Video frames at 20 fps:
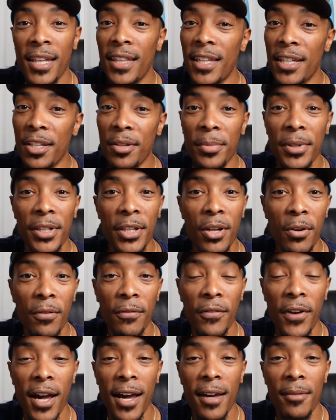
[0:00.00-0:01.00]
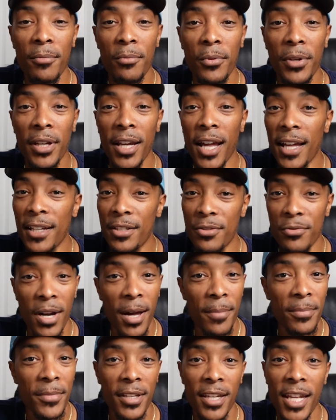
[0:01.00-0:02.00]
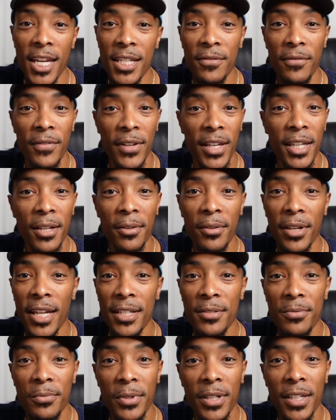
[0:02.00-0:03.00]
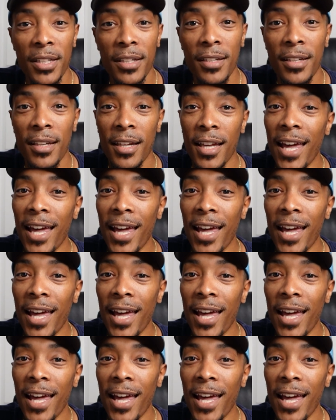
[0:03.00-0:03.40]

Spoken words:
Then you'll be notified when I drop the next video next week.